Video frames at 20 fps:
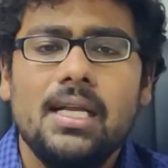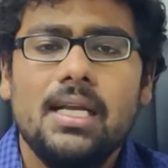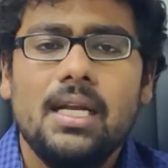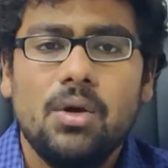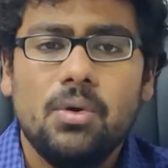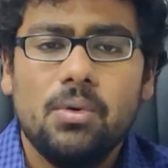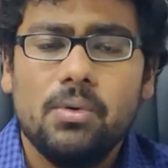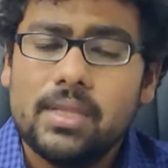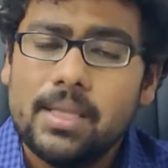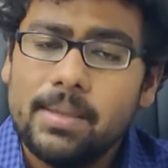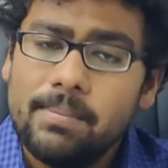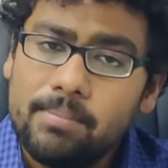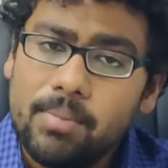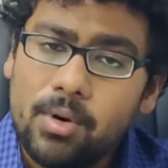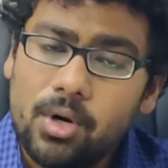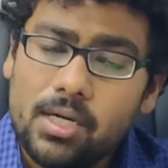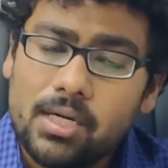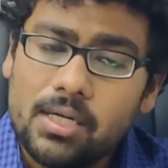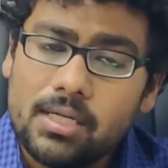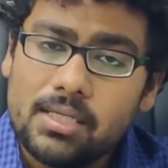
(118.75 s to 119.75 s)
Now,
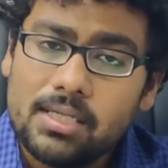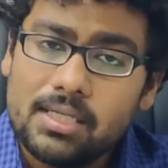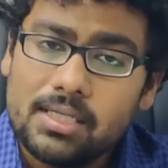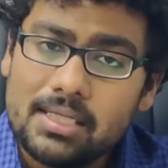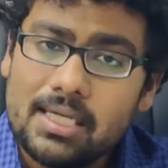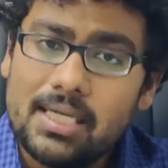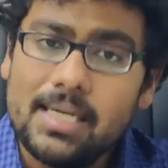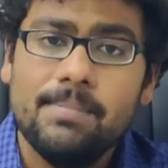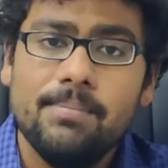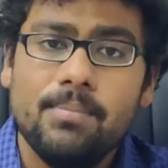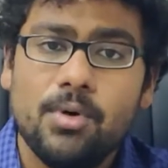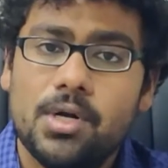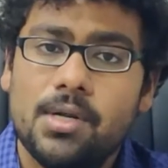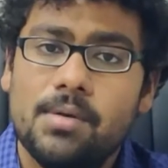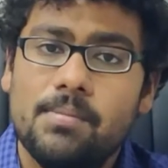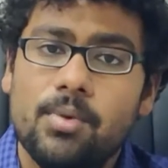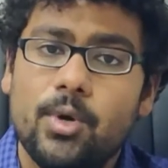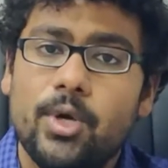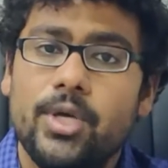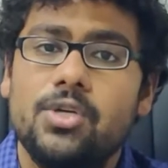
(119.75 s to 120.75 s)
the third
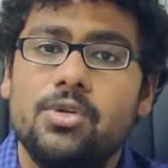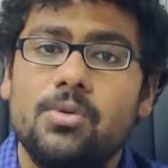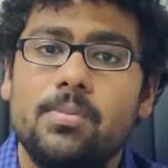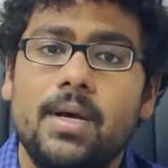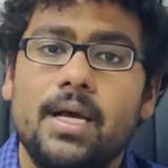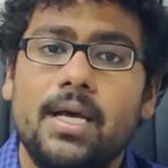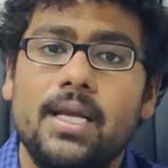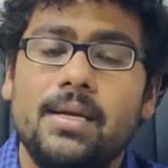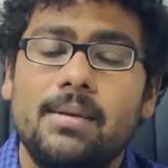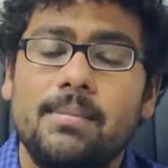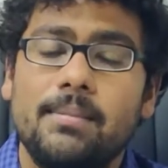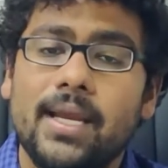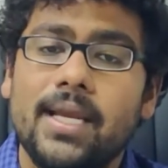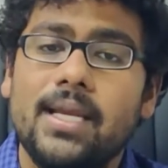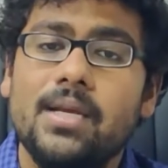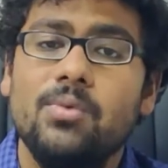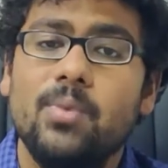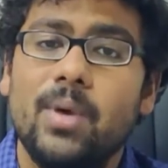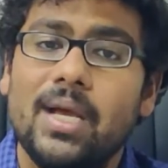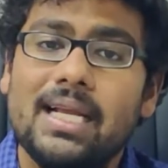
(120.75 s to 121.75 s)
important point to bear in
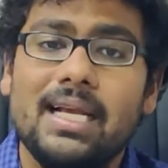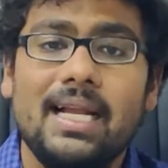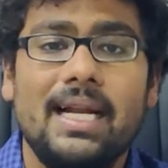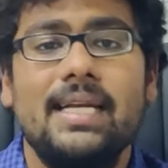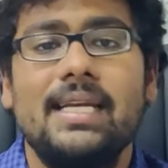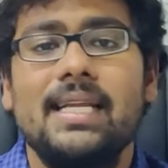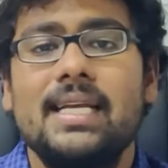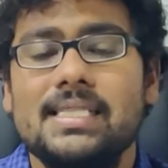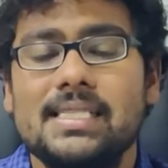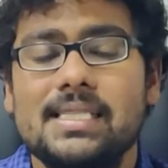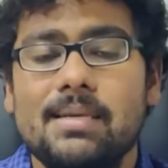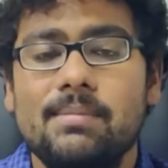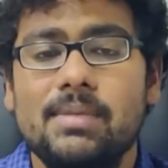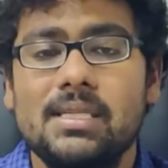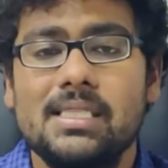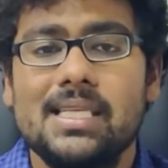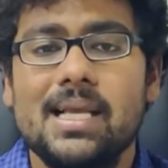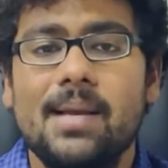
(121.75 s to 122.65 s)
mind while collecting a semen